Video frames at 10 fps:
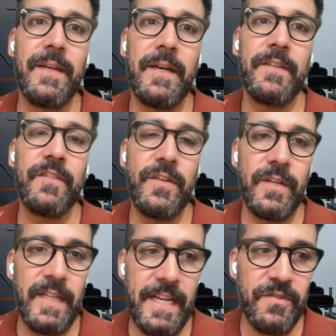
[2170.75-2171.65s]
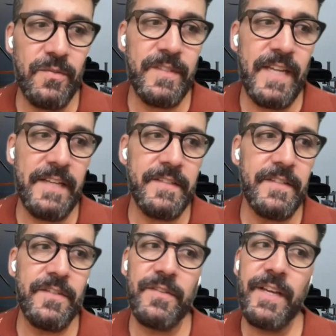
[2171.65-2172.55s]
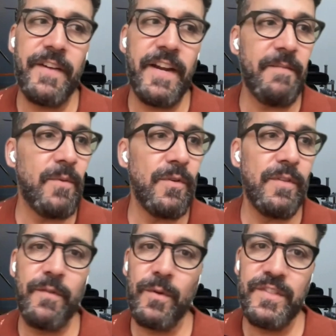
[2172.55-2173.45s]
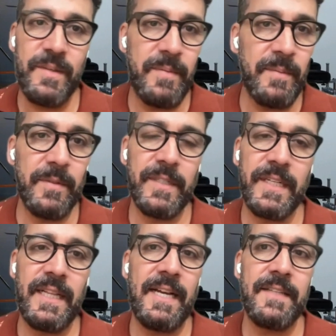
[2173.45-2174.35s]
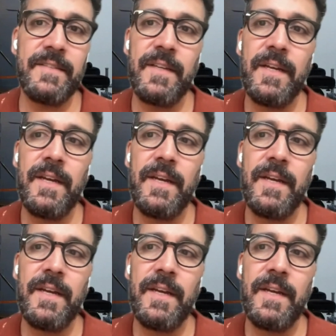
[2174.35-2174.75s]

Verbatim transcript: Uh, so your classroom sizes, you'll never have more than fourteen people in a class.